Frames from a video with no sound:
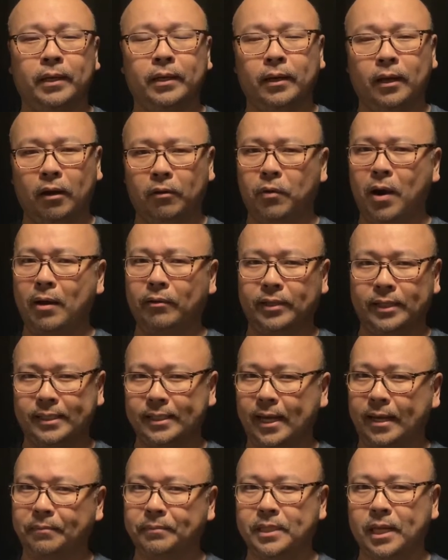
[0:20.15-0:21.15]
around the
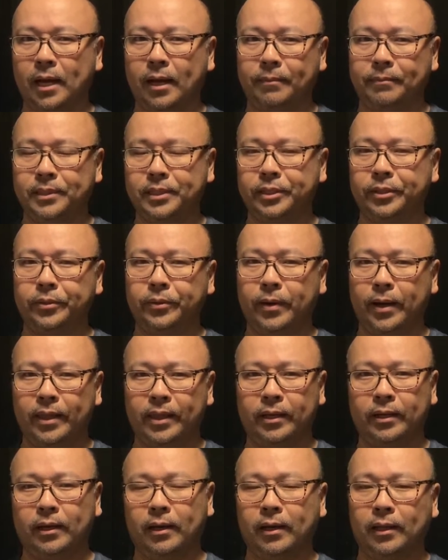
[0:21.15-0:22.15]
same time too. I
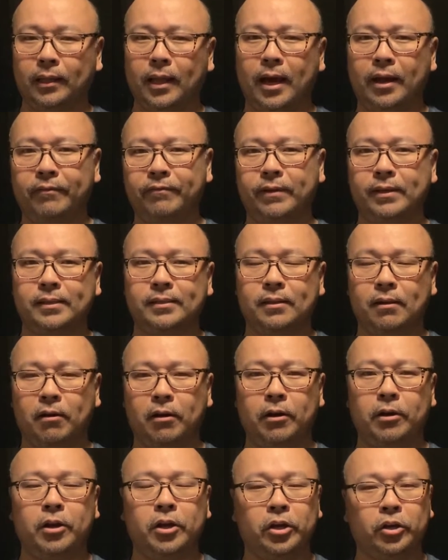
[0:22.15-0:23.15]
think a lot of us
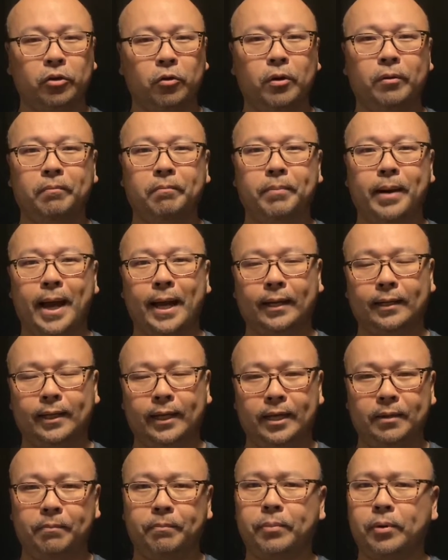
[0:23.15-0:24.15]
are going back
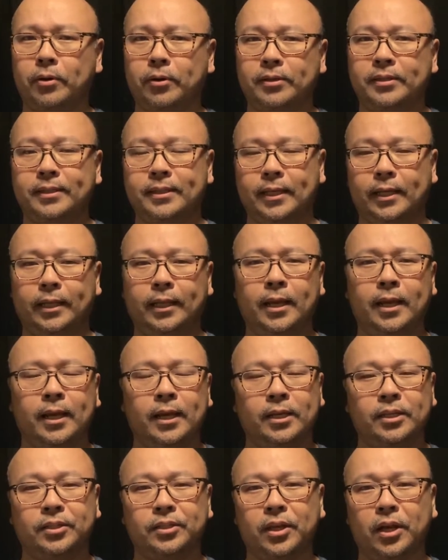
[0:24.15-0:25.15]
in person.
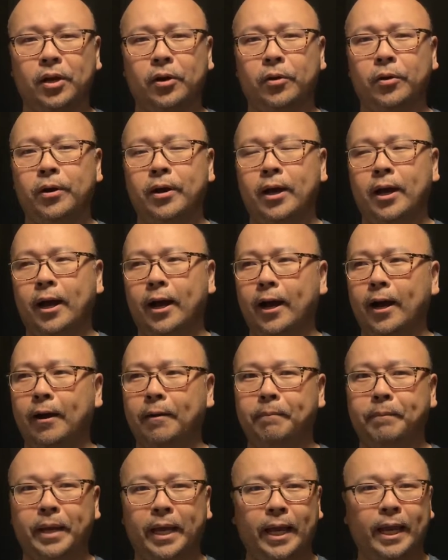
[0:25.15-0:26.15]

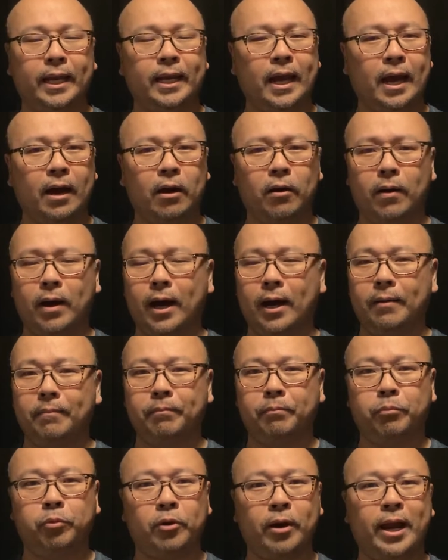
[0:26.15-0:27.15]
But anyhow, I'm
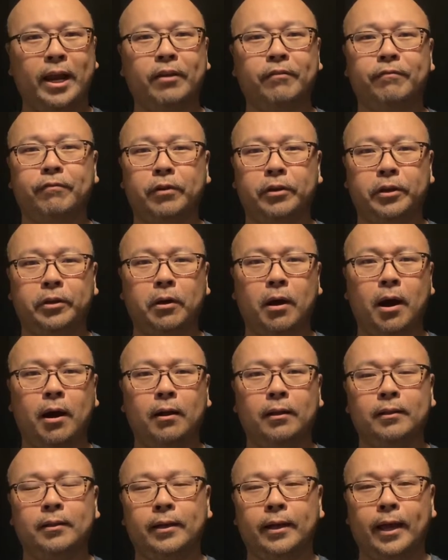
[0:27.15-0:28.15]
praying for you
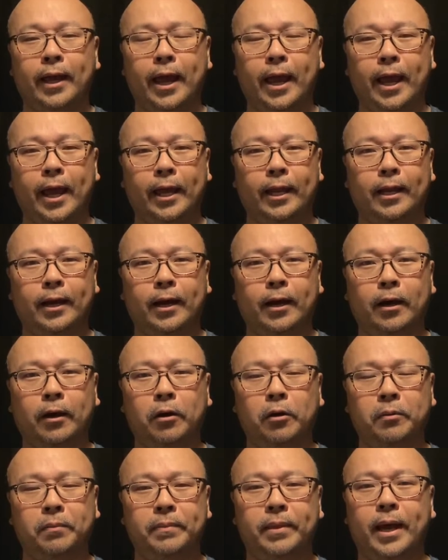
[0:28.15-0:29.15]
all and
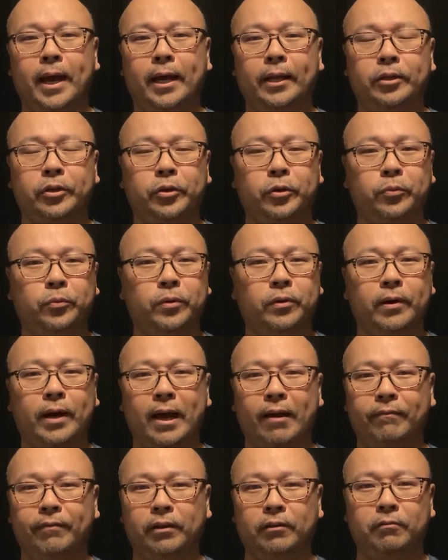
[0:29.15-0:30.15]
hope that you will
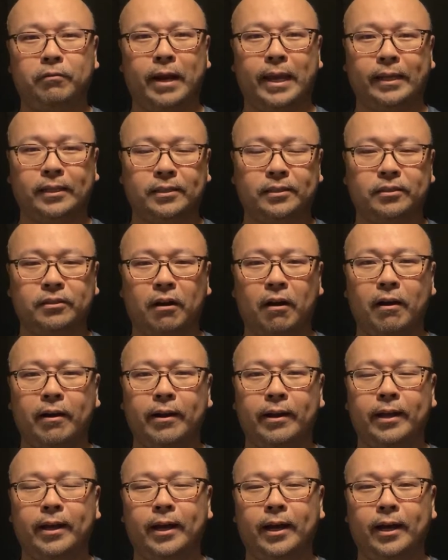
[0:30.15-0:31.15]
have a great
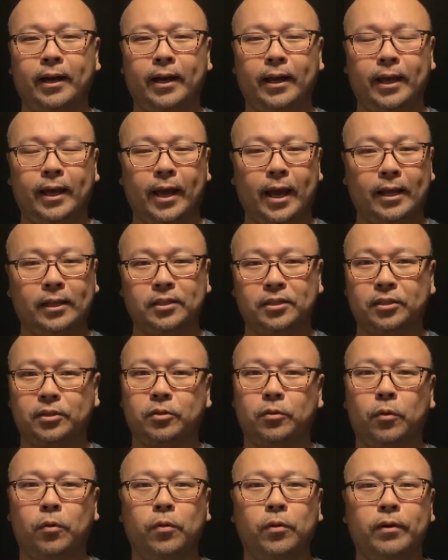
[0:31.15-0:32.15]
start at
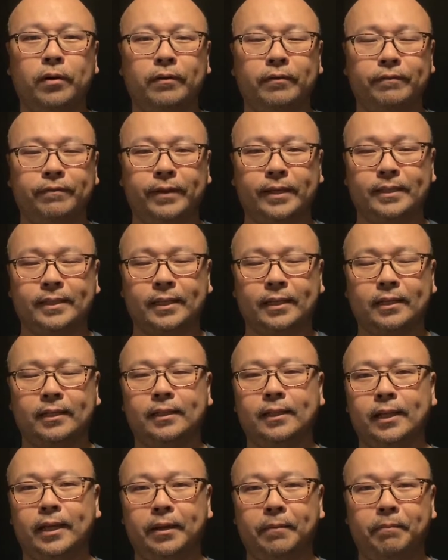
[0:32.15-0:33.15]
school,
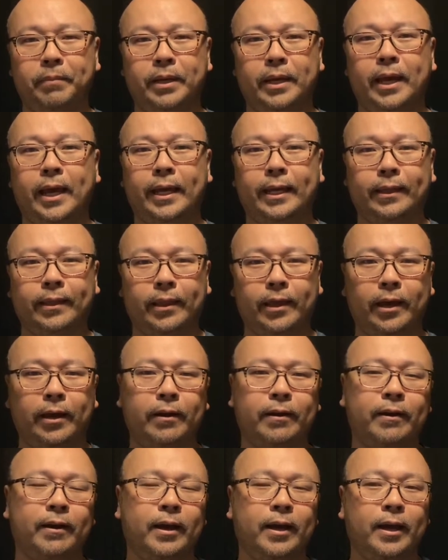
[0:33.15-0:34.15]
physically being there.